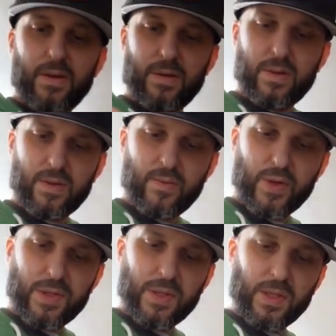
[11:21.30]

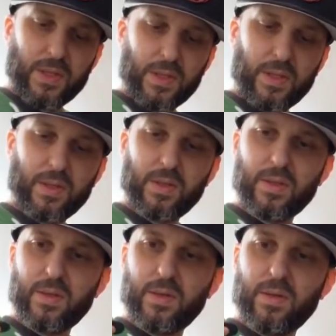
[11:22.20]
What is this?
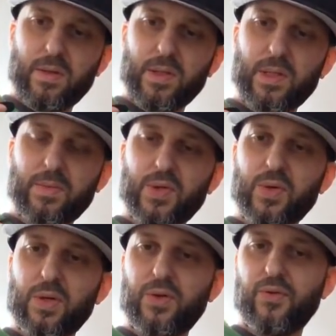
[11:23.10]
Some
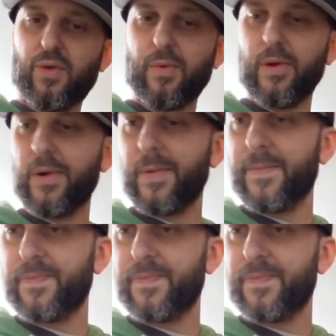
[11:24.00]
sort of little rubber.